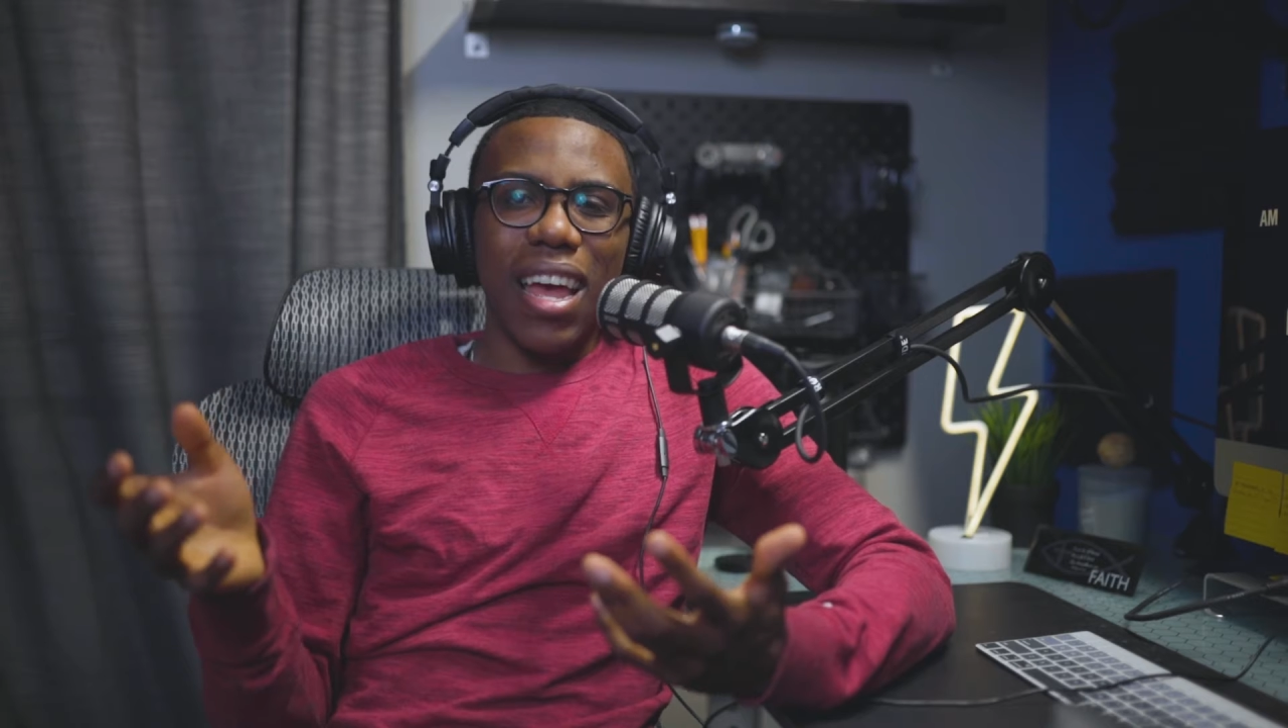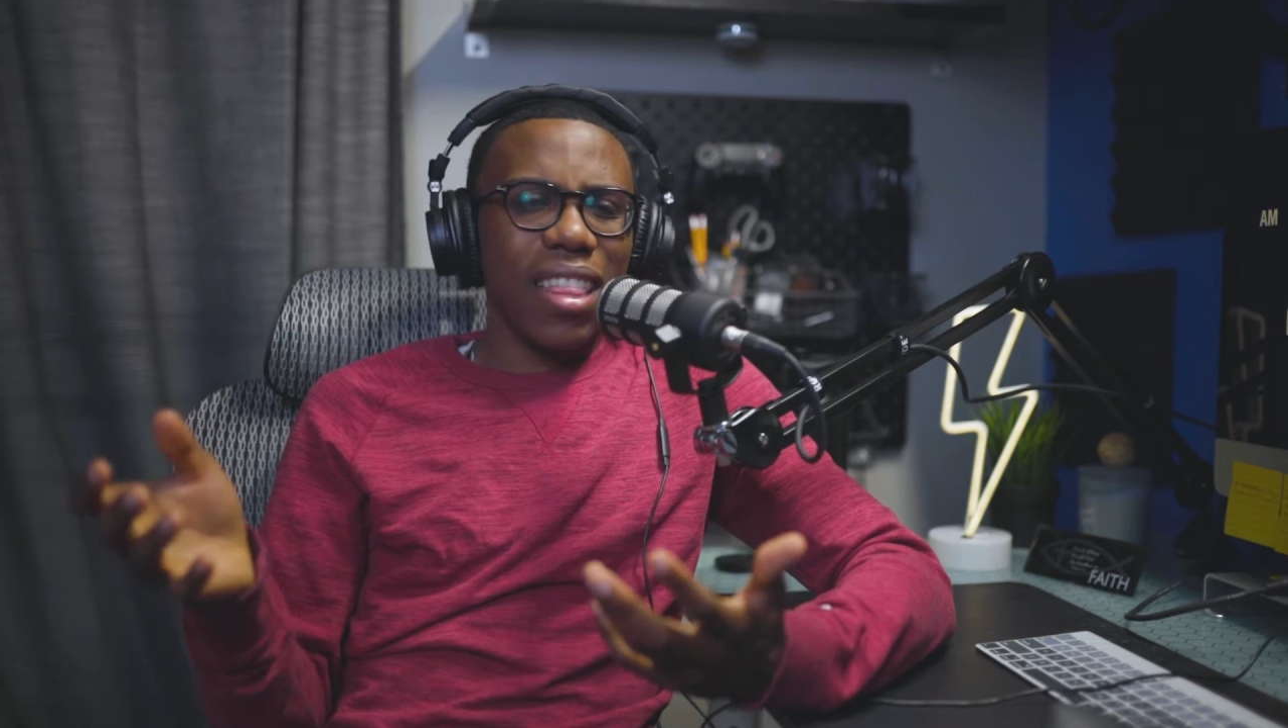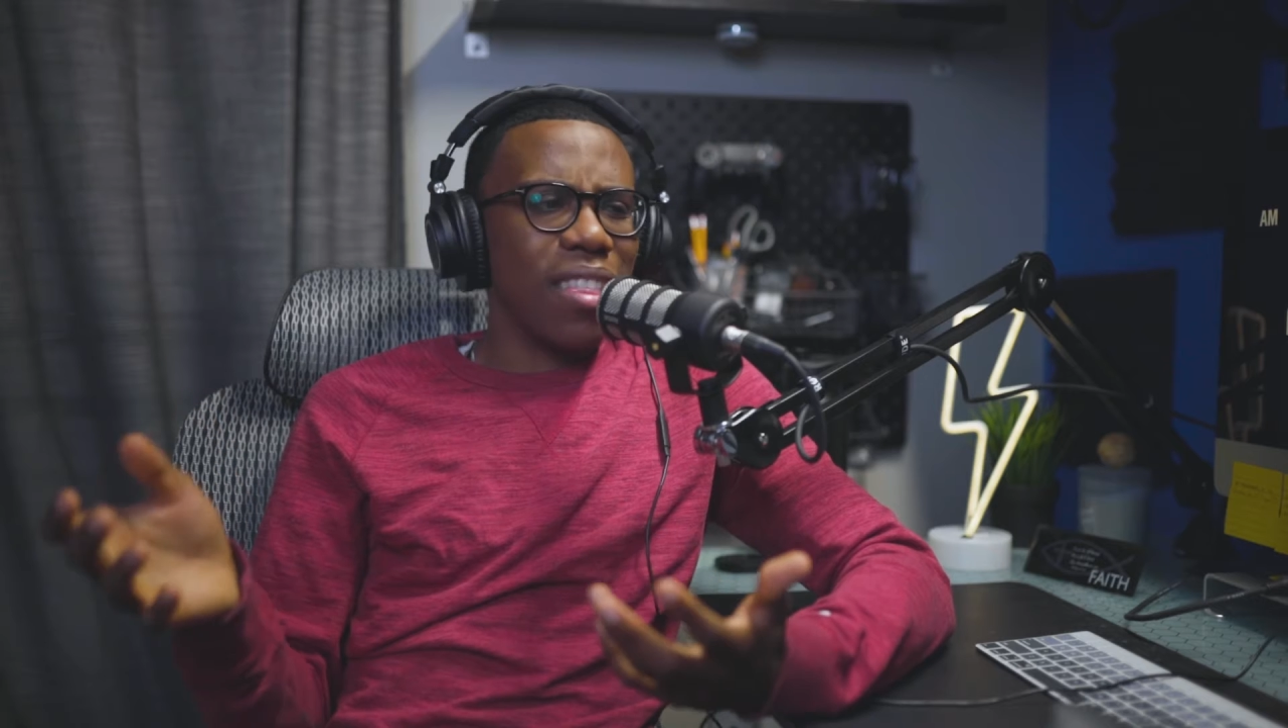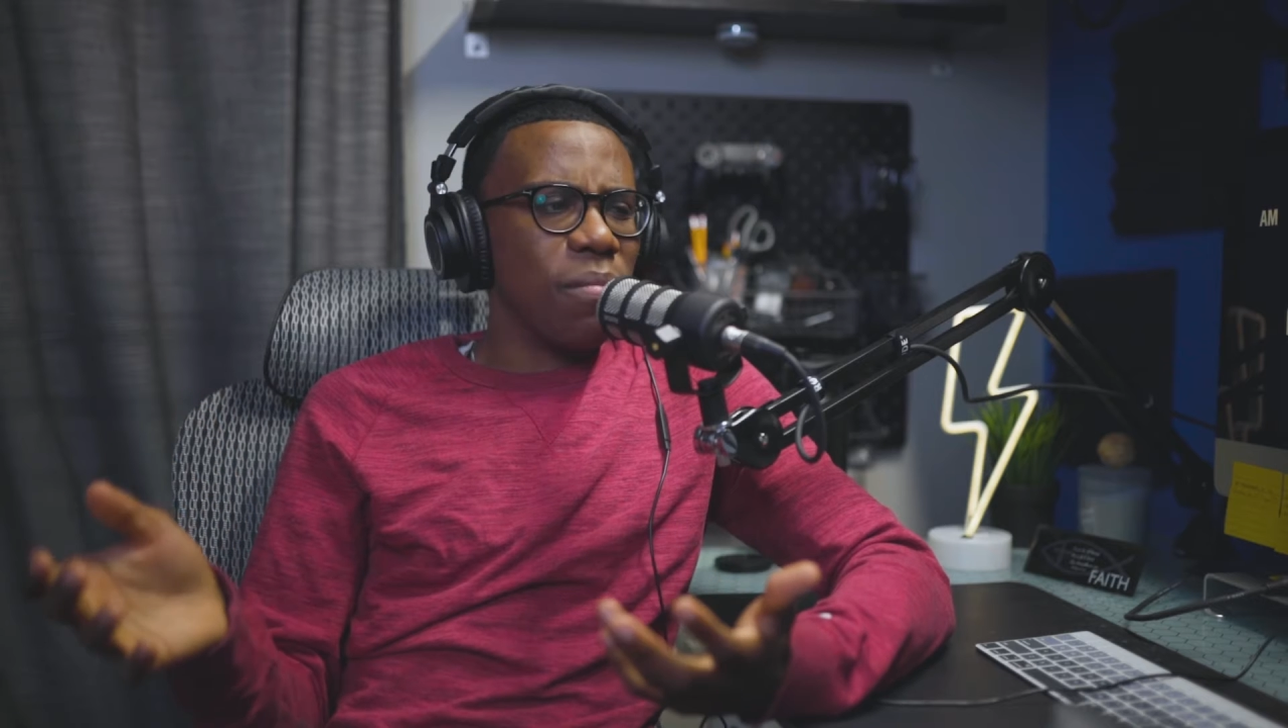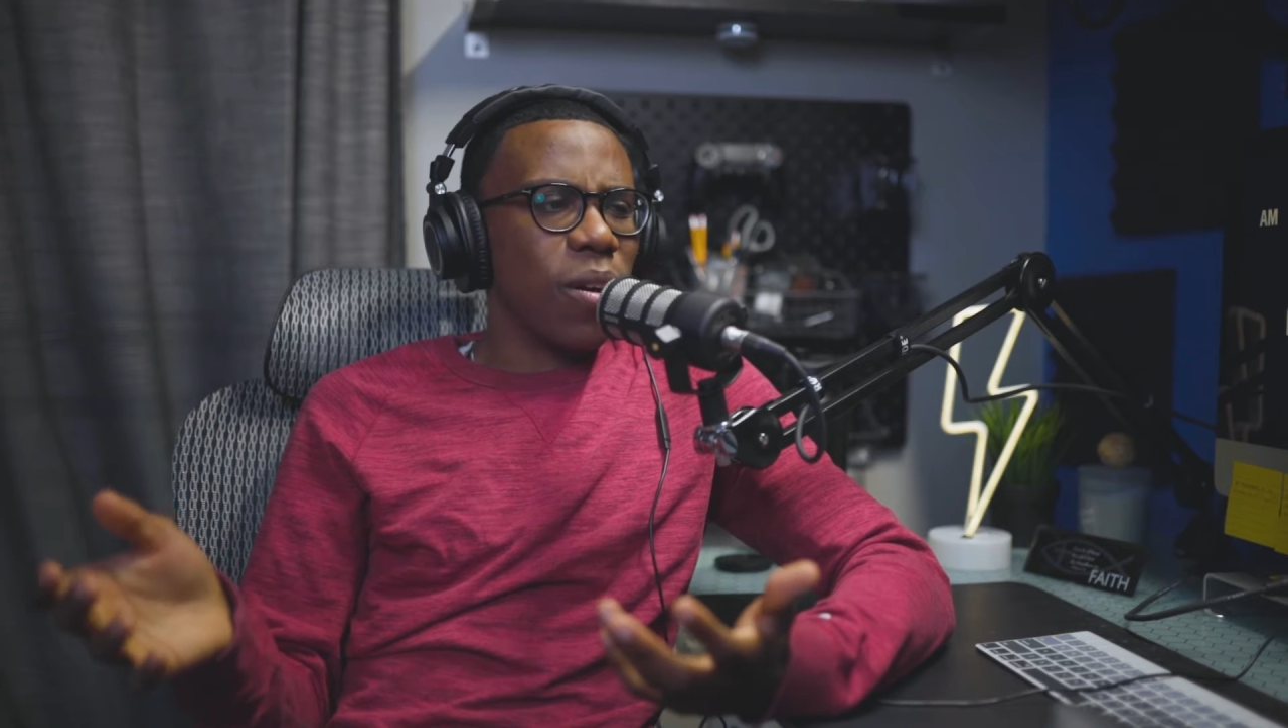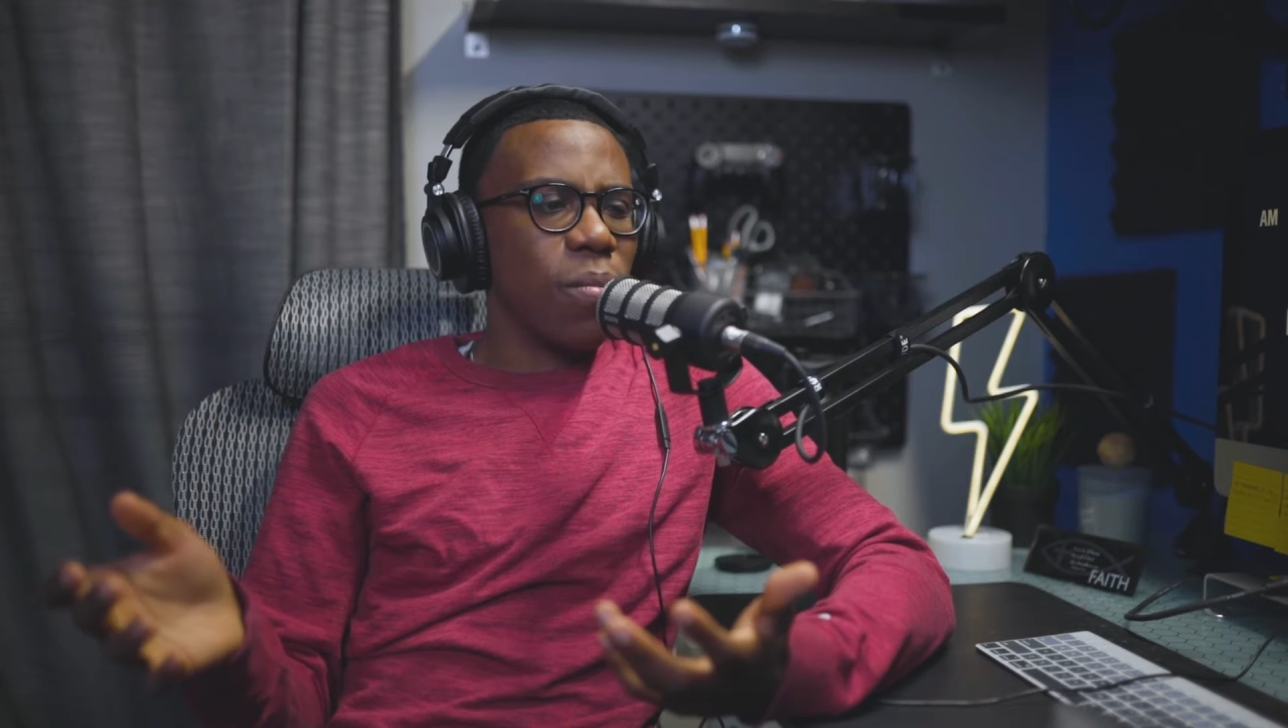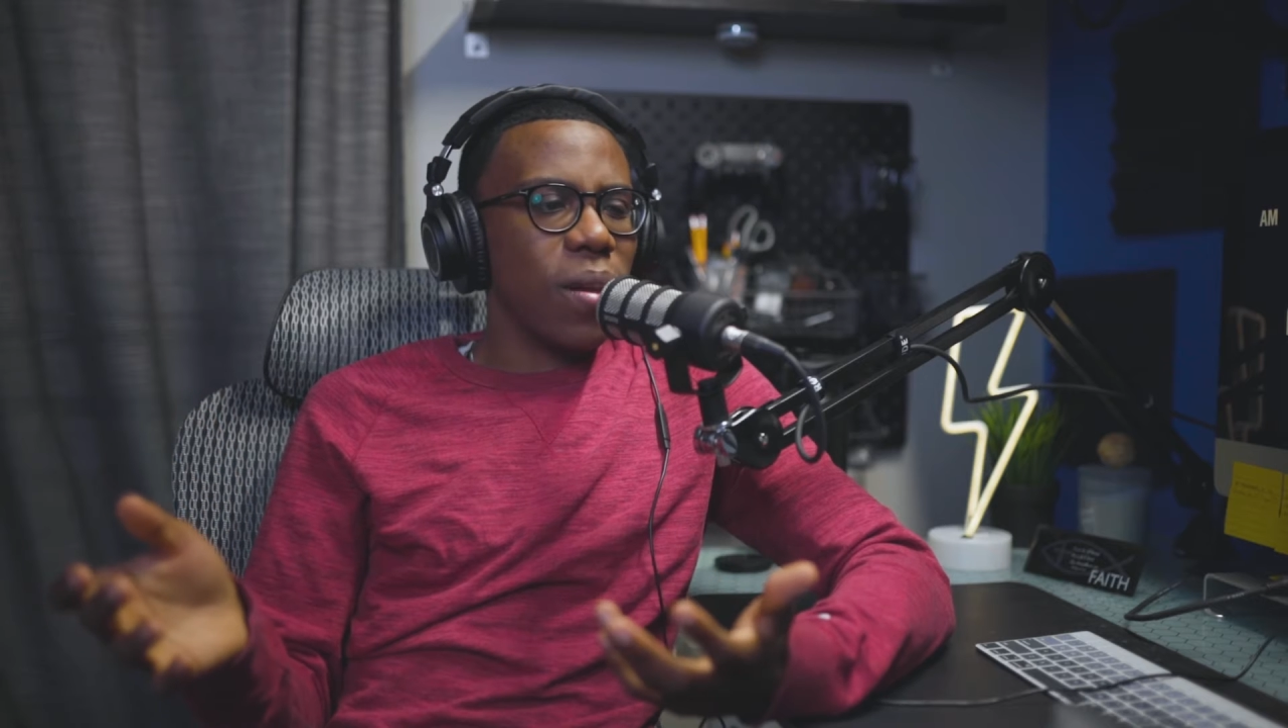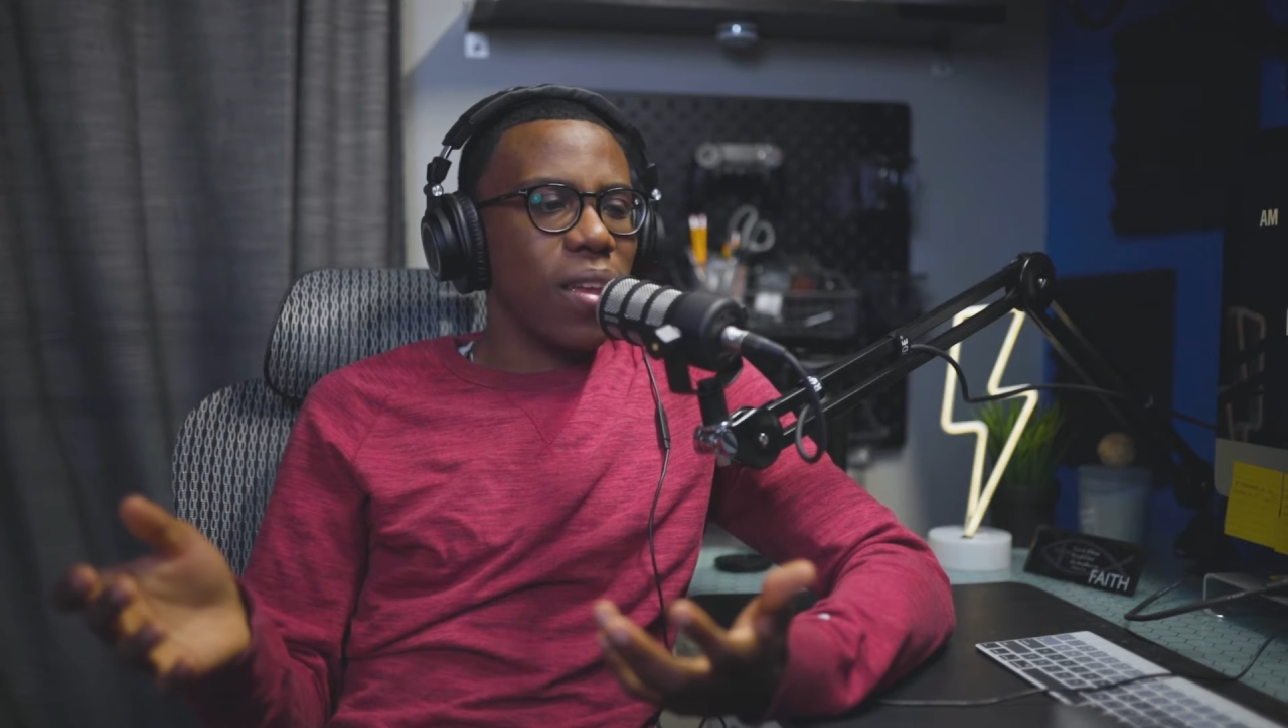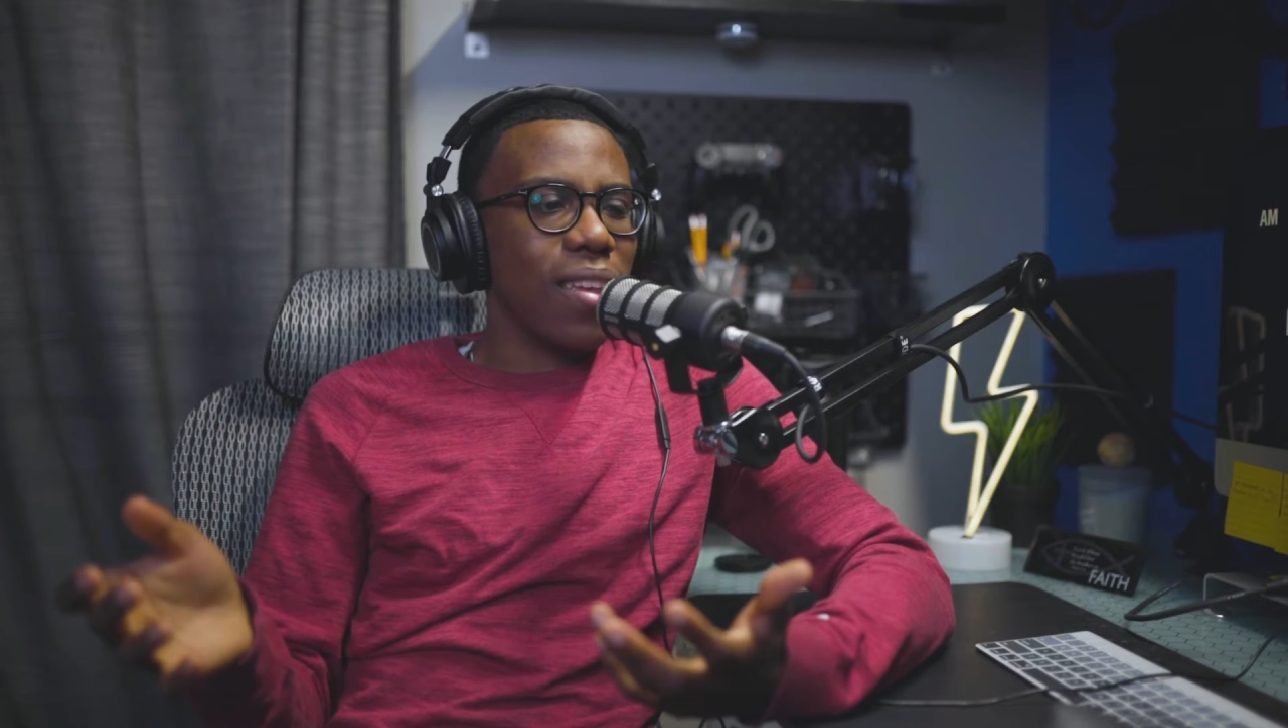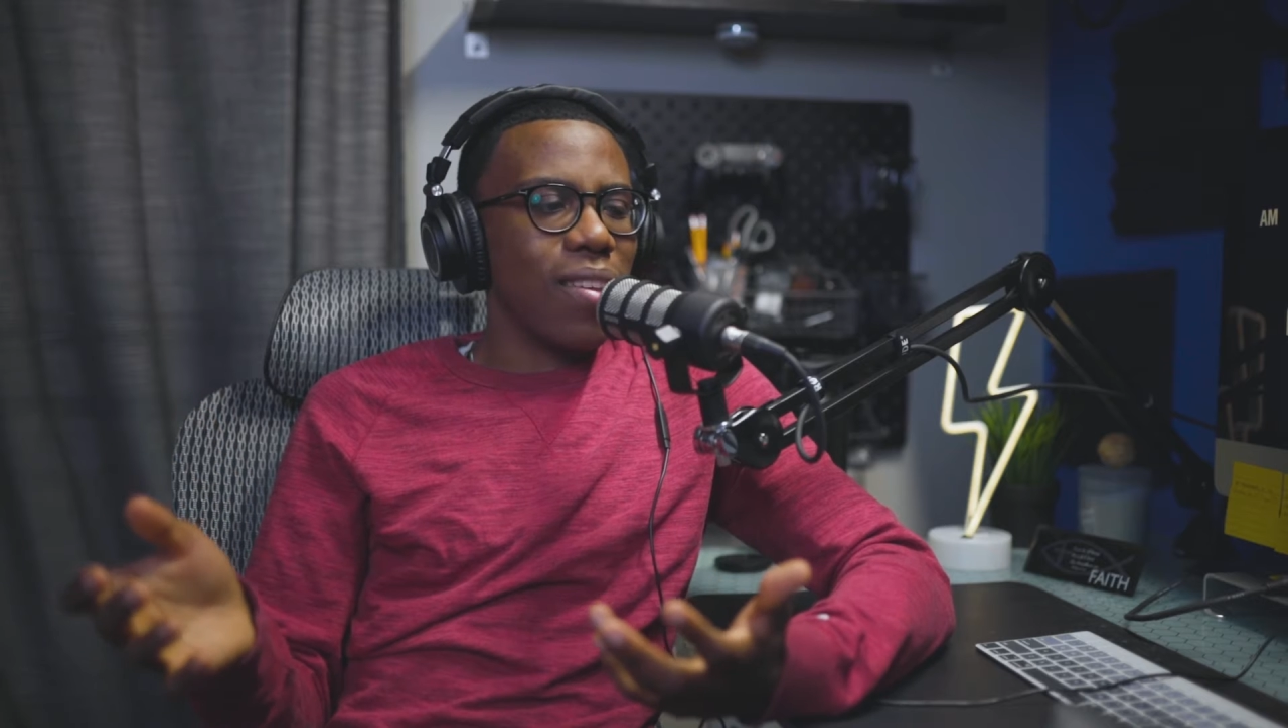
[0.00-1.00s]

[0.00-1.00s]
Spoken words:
at the moment.